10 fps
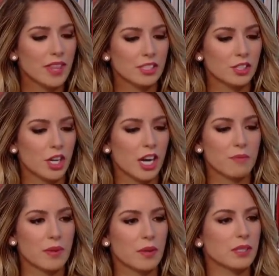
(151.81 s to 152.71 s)
that
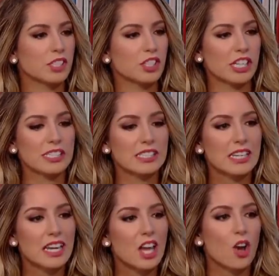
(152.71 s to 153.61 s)
struck me was just,
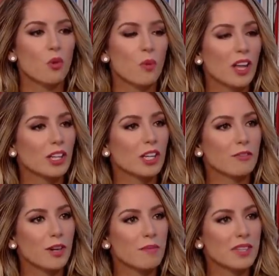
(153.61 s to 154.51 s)
well, you're
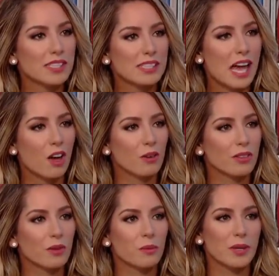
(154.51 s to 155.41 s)
from the South.